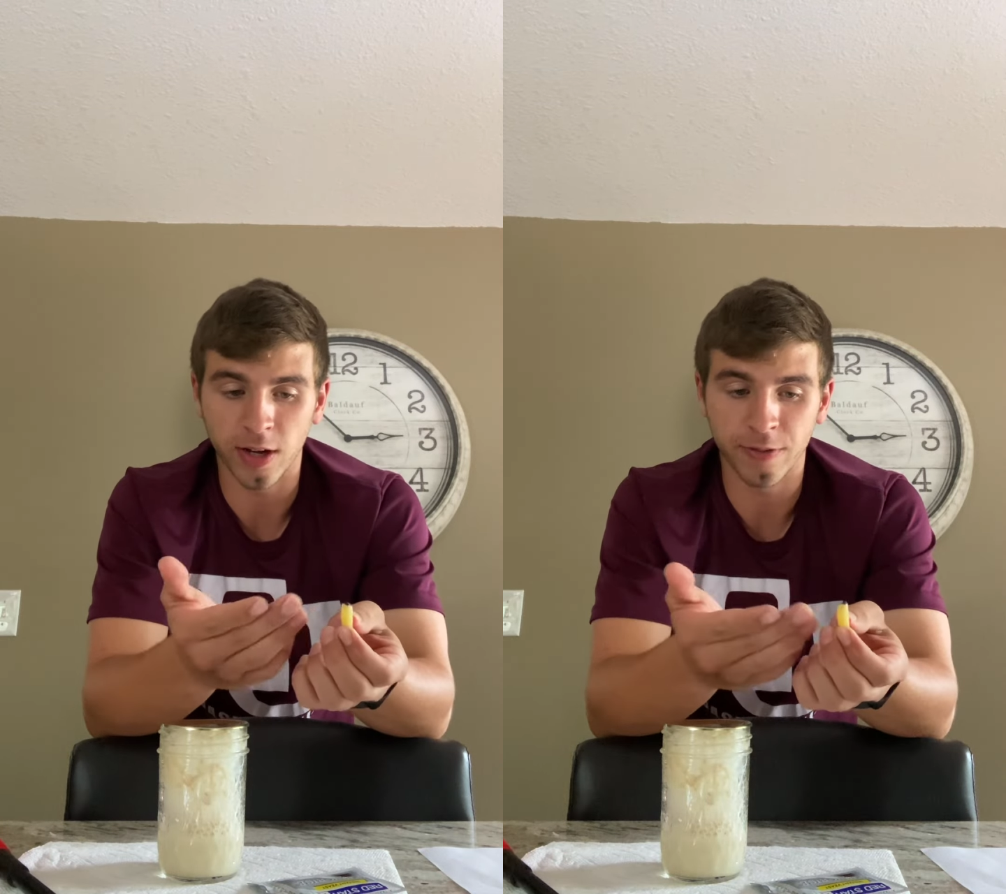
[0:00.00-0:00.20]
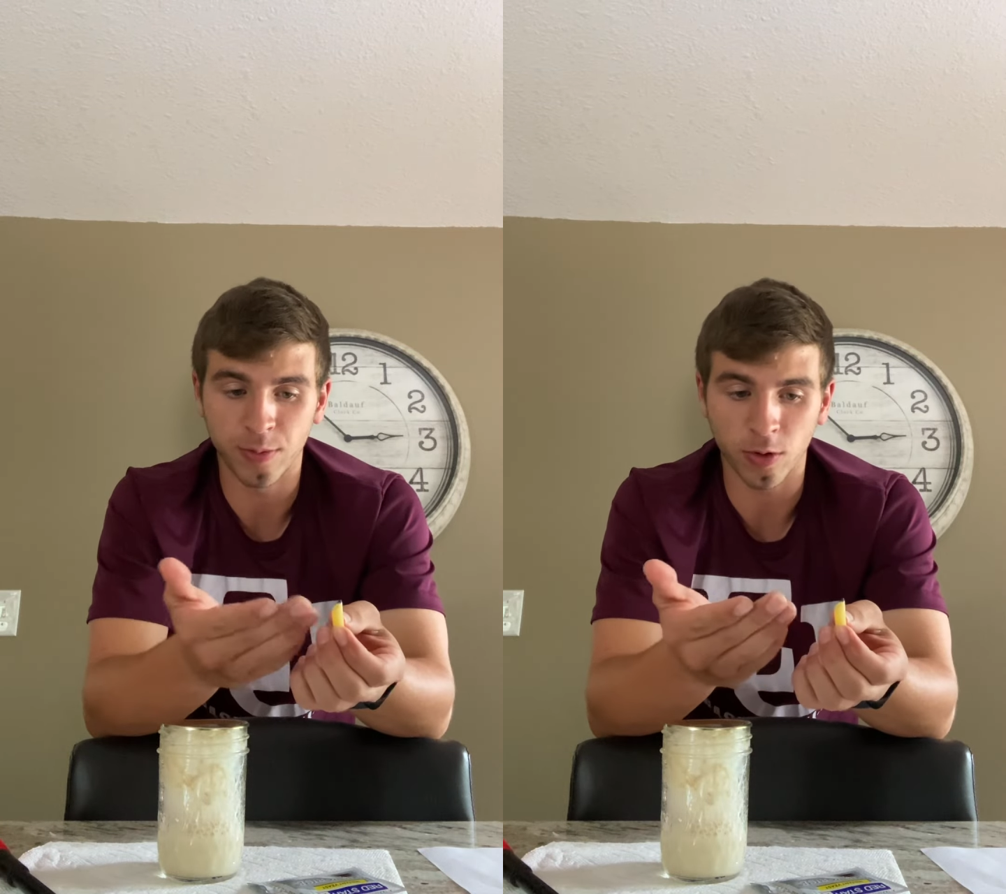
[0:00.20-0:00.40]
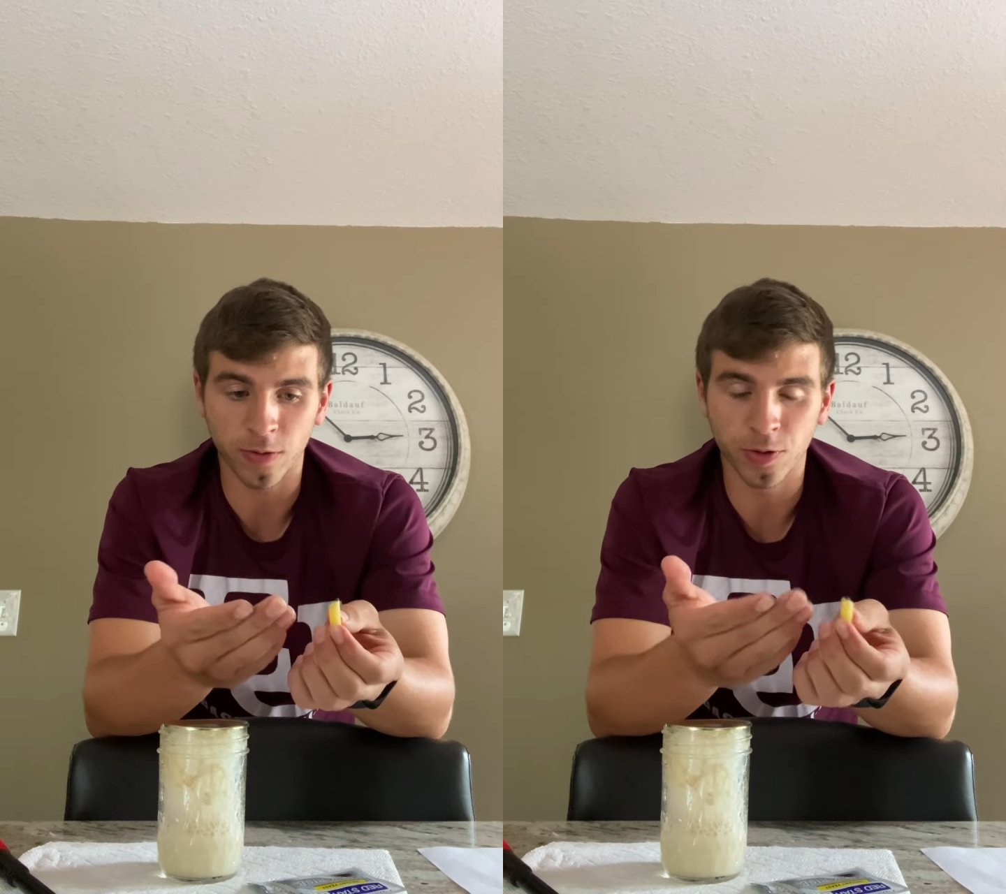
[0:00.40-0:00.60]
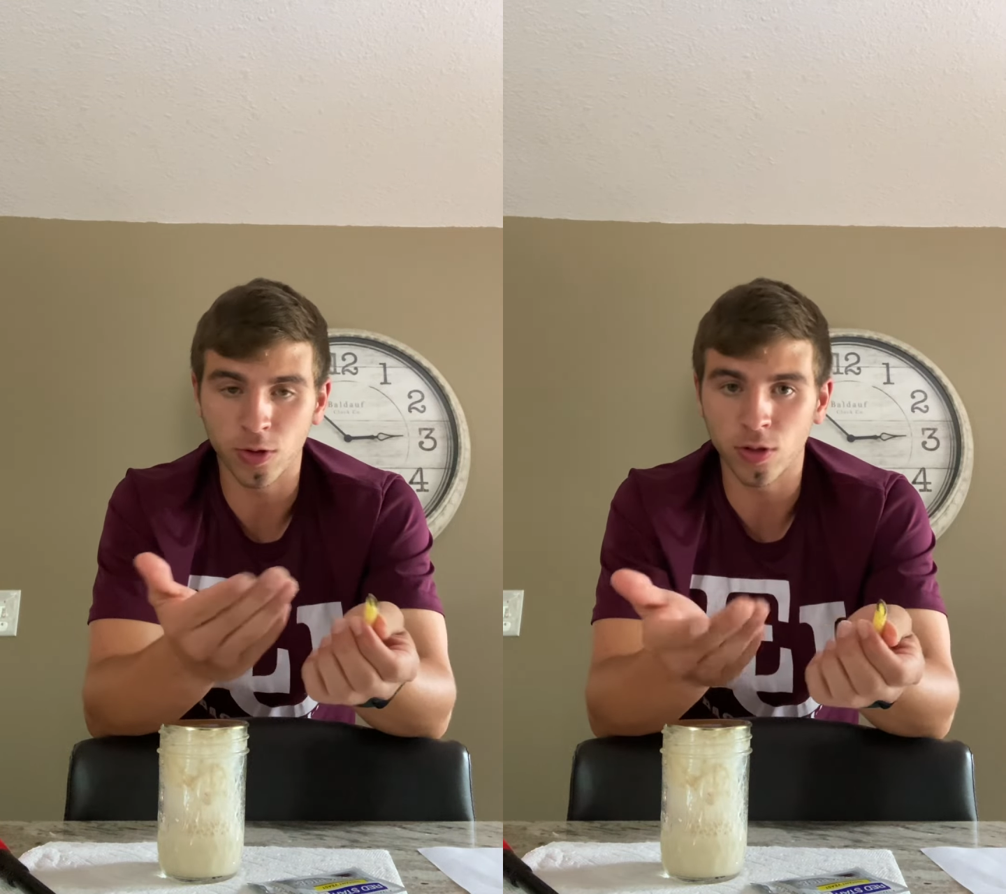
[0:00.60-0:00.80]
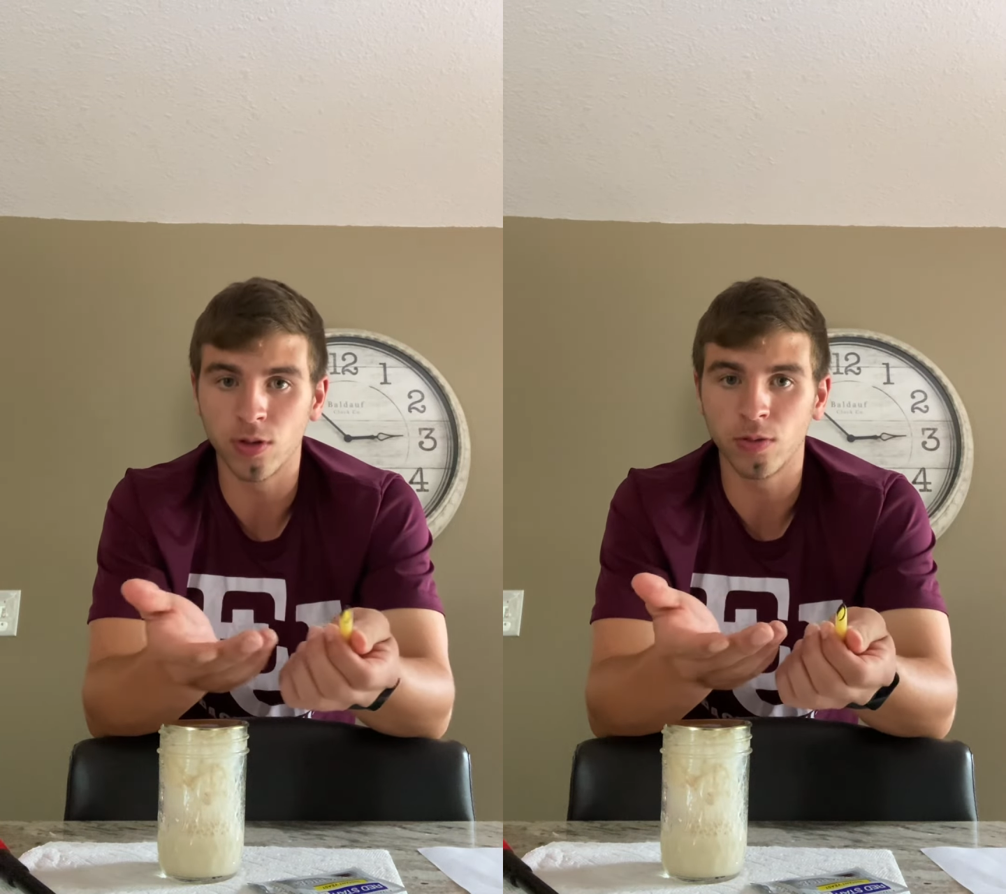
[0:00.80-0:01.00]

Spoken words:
any more fuel,